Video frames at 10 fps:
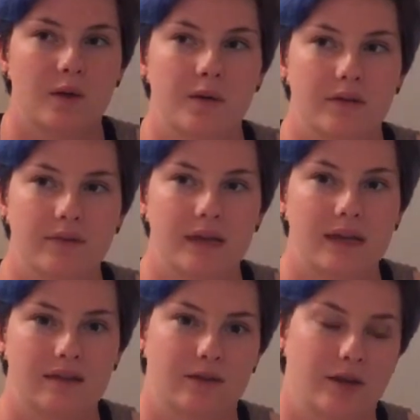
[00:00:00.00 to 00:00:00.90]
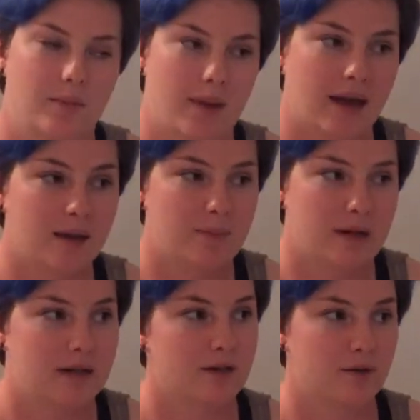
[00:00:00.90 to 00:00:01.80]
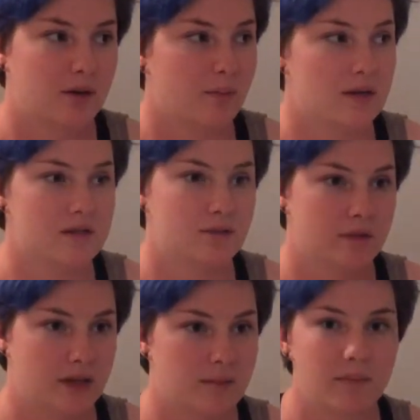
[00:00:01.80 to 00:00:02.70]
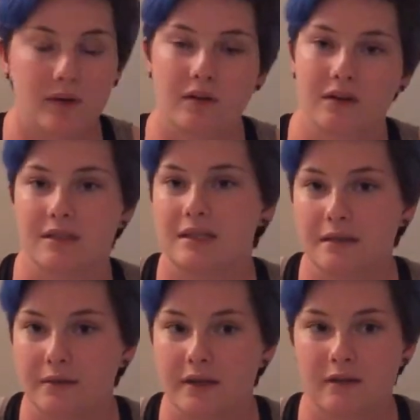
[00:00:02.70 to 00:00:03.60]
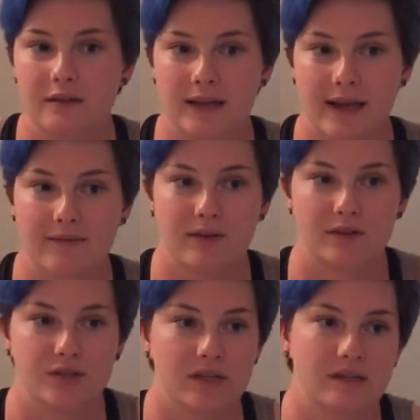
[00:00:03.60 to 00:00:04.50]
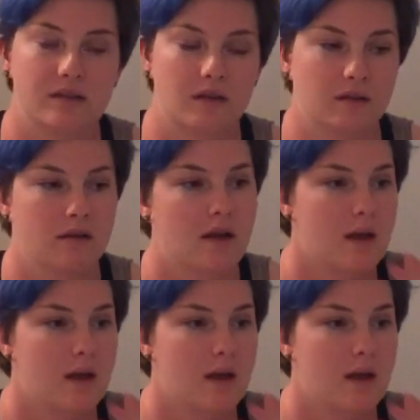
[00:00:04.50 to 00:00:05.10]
going vegan looking back, but I was drinking milk on cereal and having cheese on